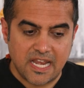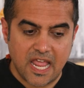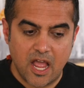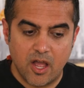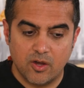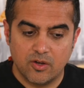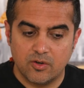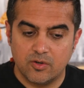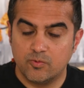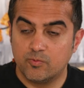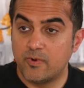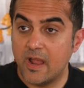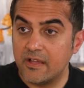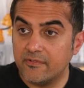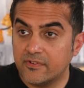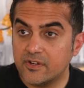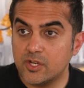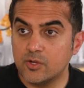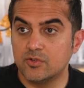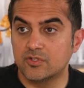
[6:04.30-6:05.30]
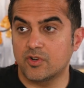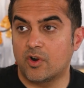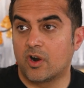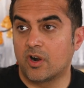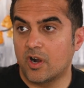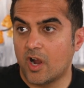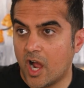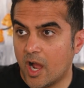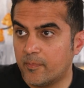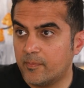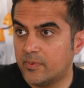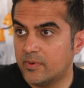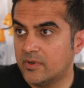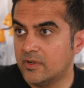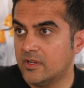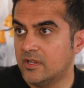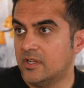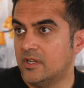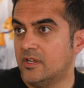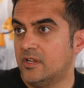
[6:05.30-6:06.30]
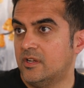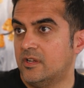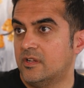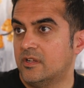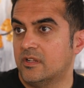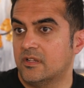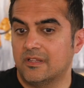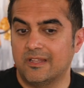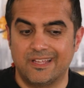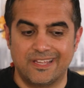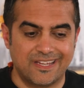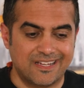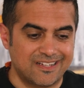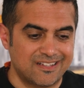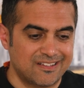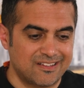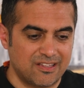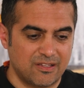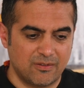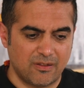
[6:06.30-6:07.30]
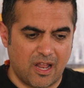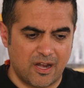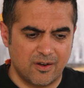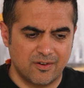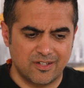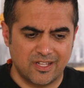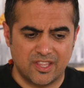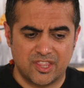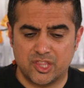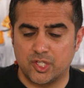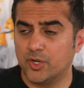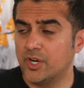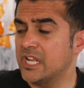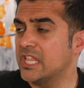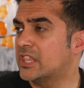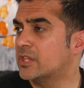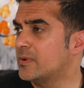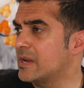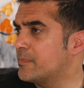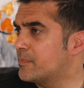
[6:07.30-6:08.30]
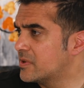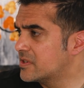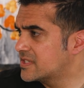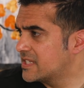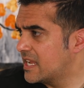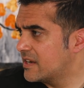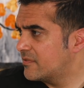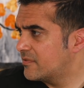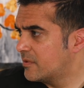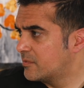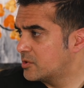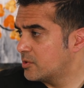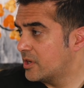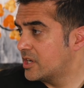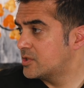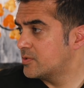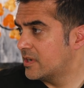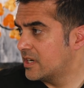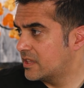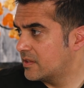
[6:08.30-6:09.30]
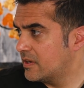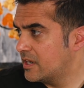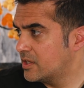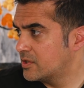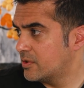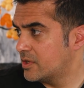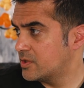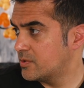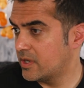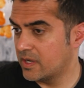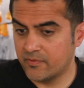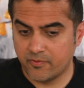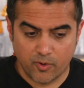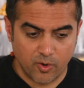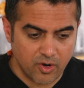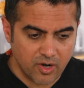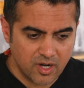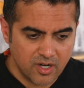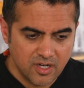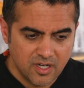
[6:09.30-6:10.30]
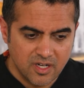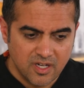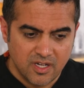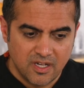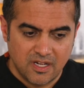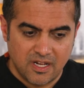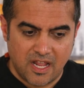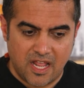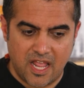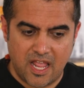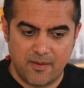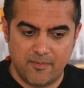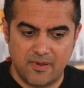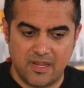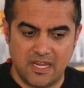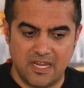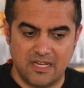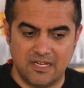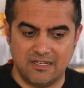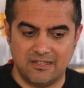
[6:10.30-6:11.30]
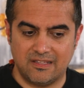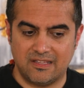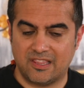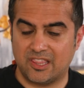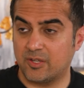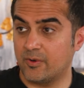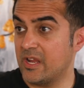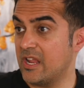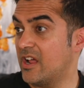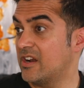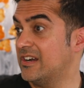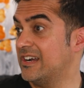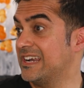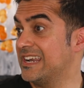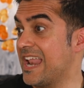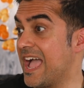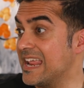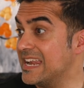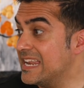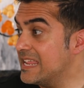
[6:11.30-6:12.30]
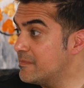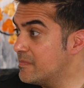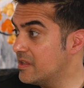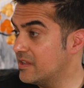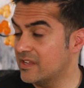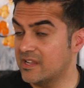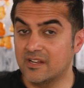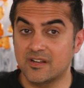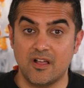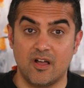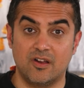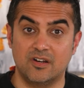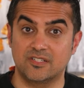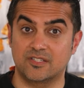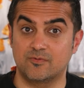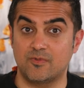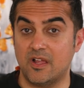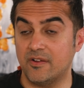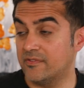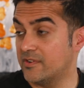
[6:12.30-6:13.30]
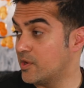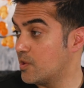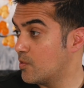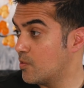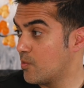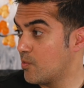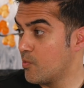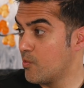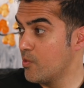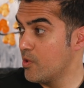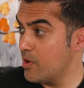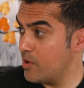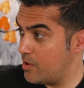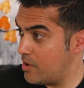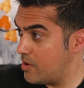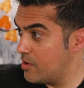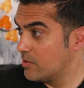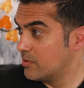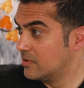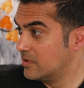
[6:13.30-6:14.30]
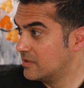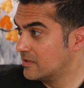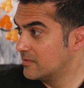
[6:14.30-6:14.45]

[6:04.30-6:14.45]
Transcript: Now, revenues are up like, I don't know, 33% from 2023 to 2024. I mean, $390 million in revenue, woohoo,